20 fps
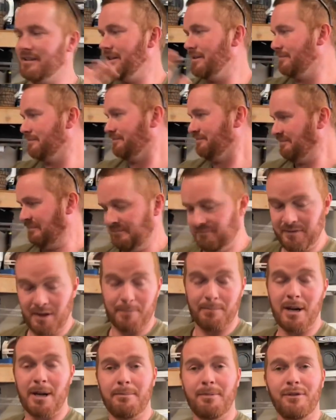it
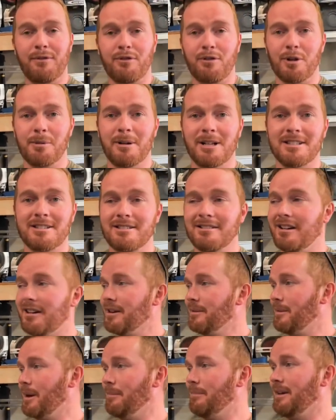might be 4 minutes long,
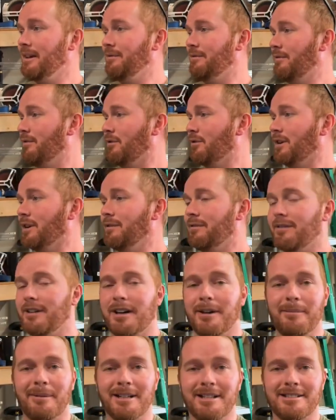it might be
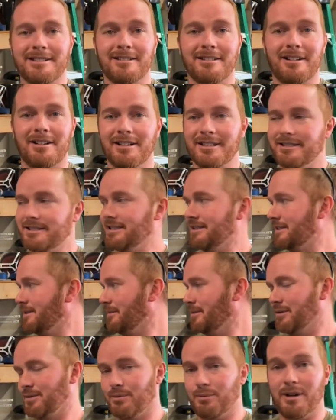45 minutes long. It's just the
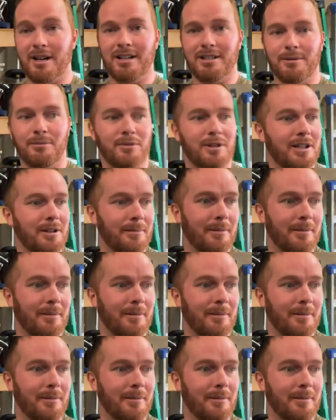most random week of